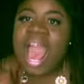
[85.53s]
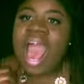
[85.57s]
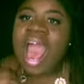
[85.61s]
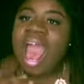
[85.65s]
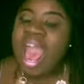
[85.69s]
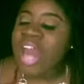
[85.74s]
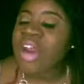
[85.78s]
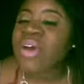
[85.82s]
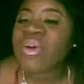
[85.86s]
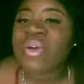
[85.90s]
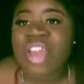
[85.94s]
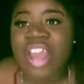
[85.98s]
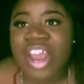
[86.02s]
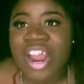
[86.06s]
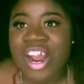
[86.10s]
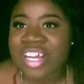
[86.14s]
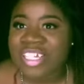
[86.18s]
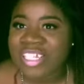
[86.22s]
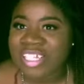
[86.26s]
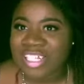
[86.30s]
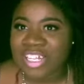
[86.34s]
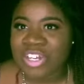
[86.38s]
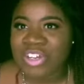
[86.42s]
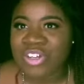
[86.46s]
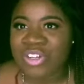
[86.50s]
I don't care,
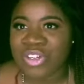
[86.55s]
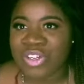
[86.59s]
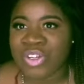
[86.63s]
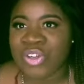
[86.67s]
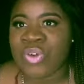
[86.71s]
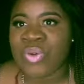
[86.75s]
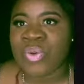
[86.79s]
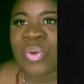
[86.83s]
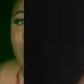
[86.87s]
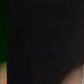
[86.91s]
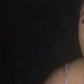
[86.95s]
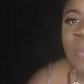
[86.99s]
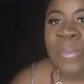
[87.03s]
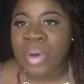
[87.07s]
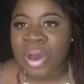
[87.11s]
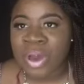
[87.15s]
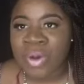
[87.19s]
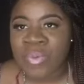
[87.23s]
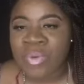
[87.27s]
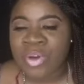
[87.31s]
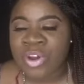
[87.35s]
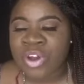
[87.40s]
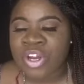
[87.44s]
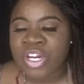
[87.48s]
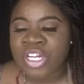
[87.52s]
I still do. But
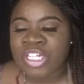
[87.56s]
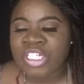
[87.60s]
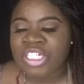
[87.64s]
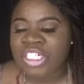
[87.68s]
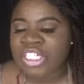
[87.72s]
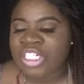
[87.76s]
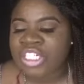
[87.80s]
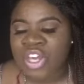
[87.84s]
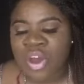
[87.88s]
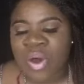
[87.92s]
we're gonna just